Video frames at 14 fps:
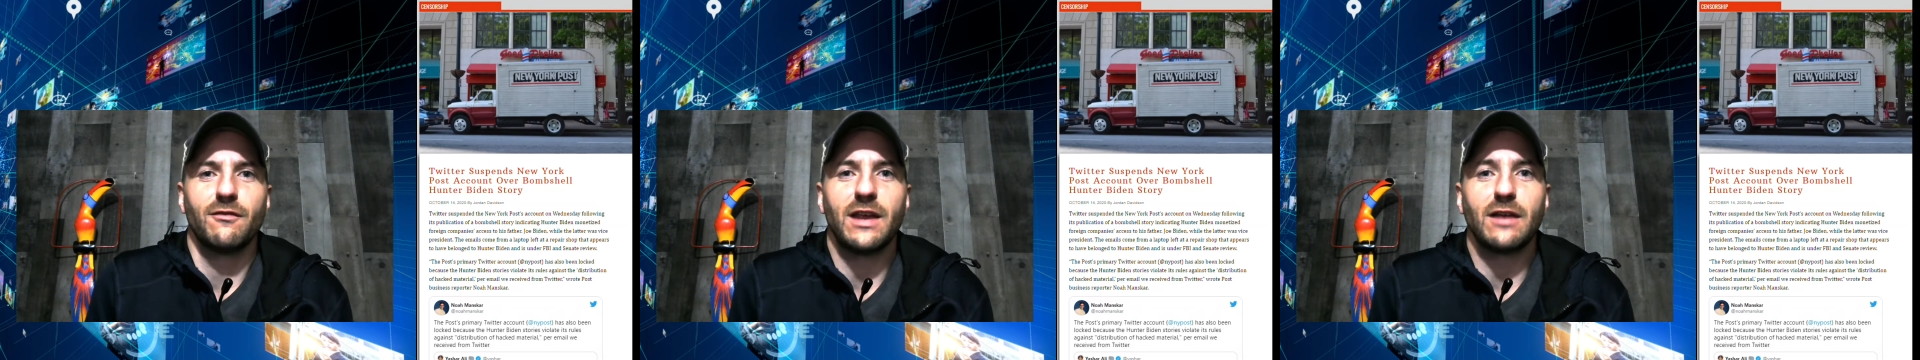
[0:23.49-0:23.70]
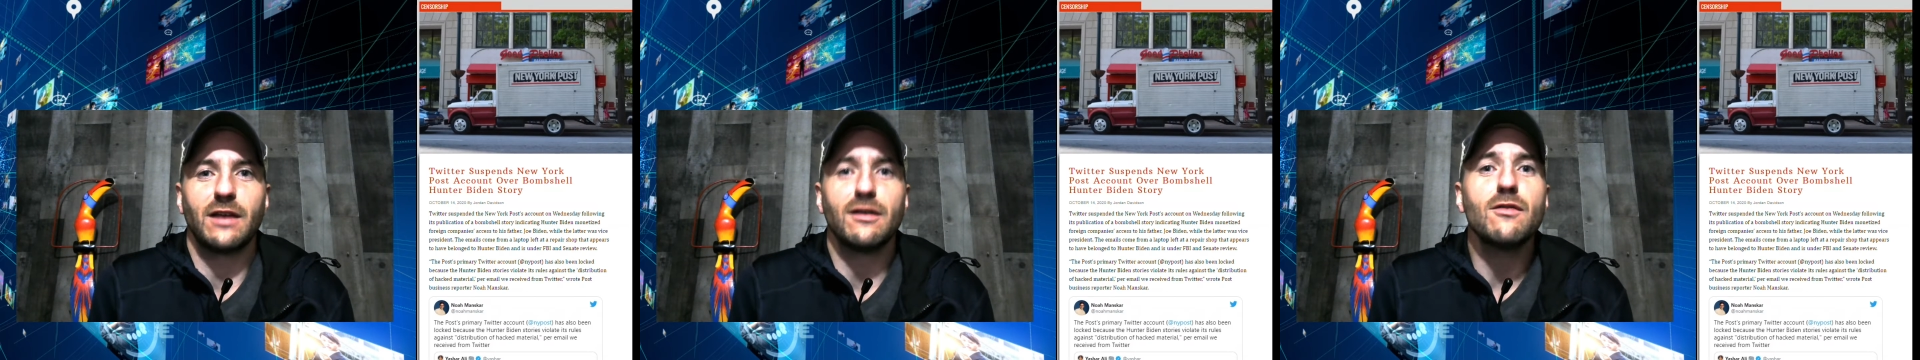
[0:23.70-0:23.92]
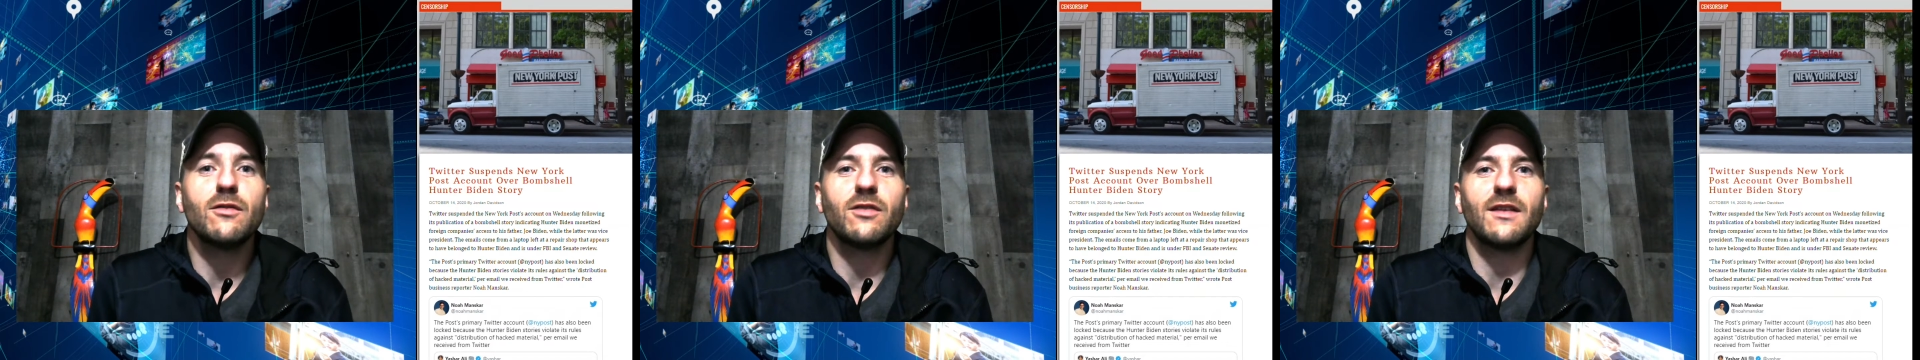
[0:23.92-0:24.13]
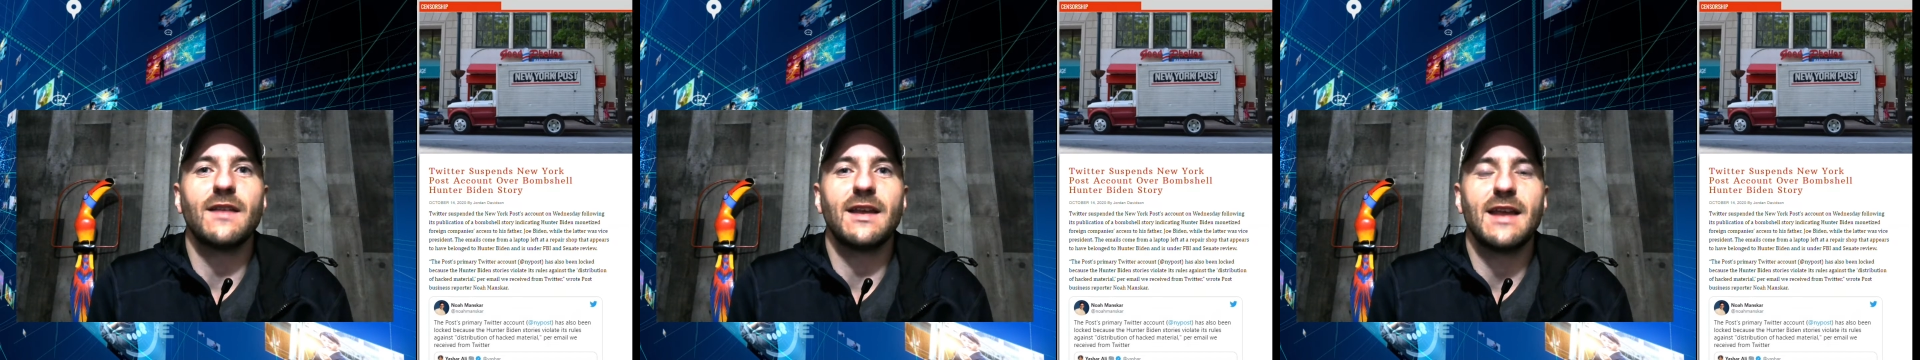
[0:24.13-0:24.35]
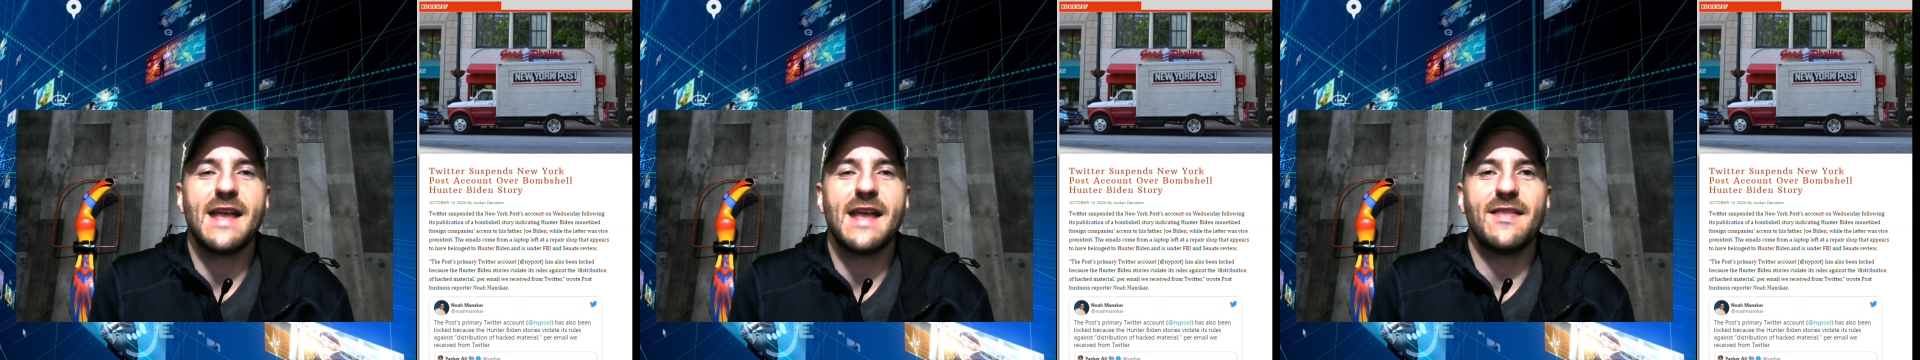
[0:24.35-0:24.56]
fake news, and
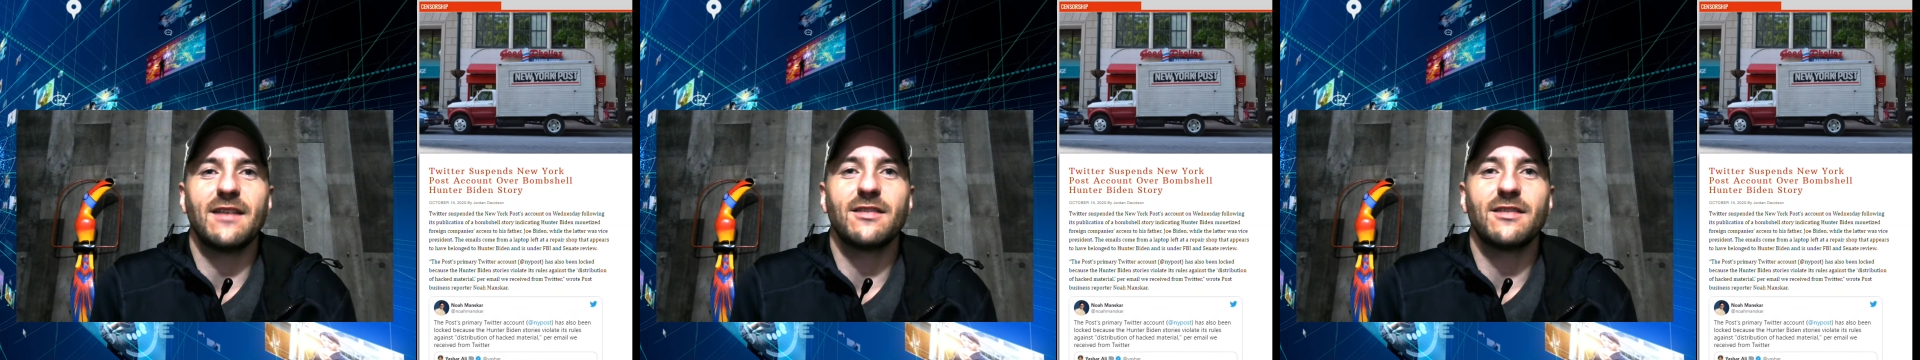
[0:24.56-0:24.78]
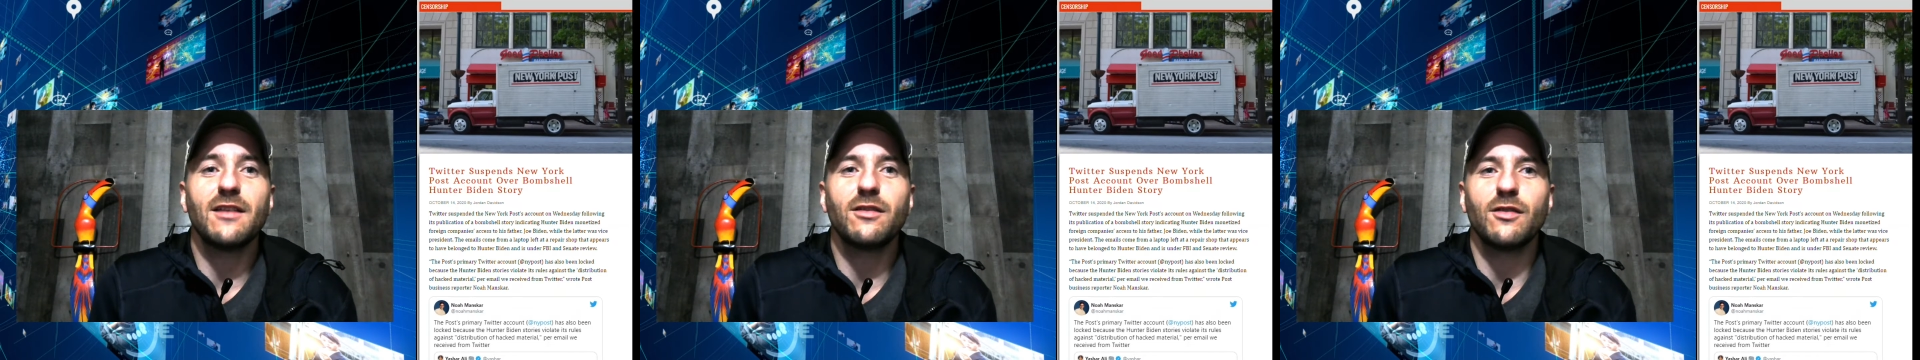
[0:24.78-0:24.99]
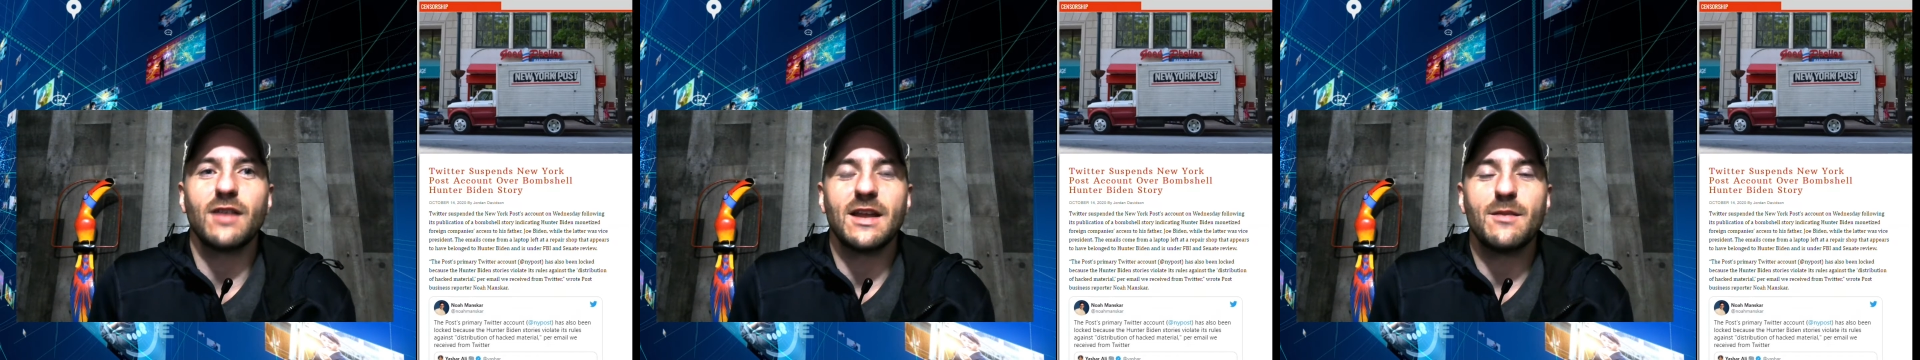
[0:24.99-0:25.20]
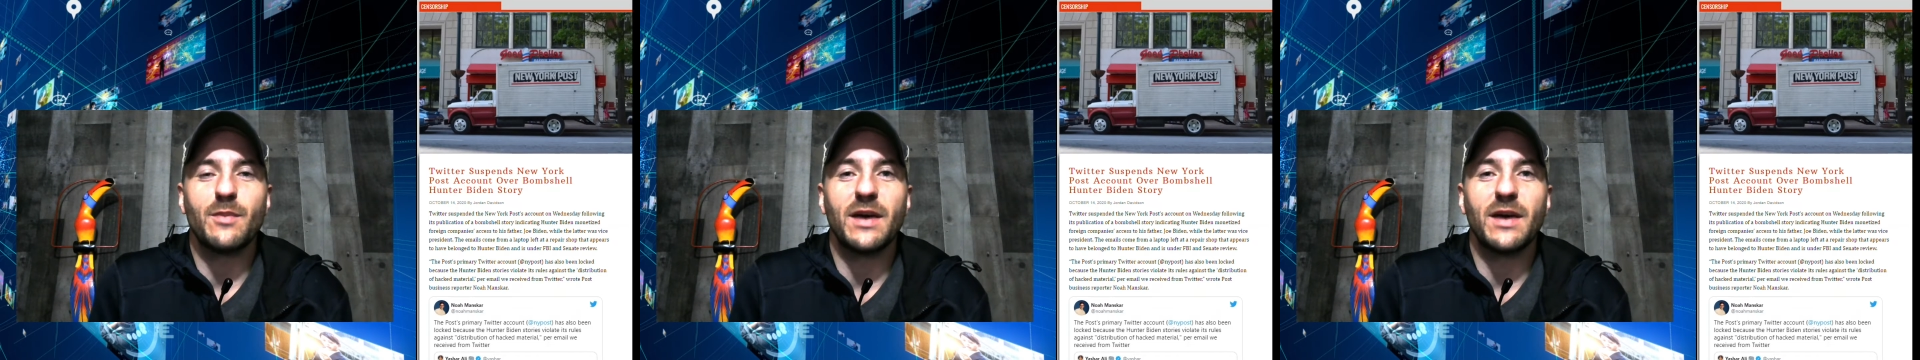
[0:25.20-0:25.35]
they censored it.